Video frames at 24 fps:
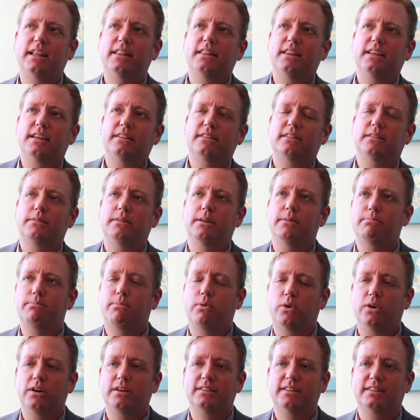I think it's
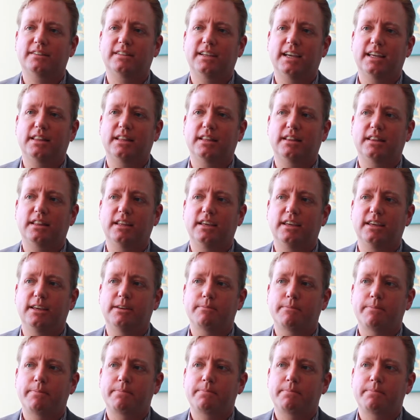important to say that the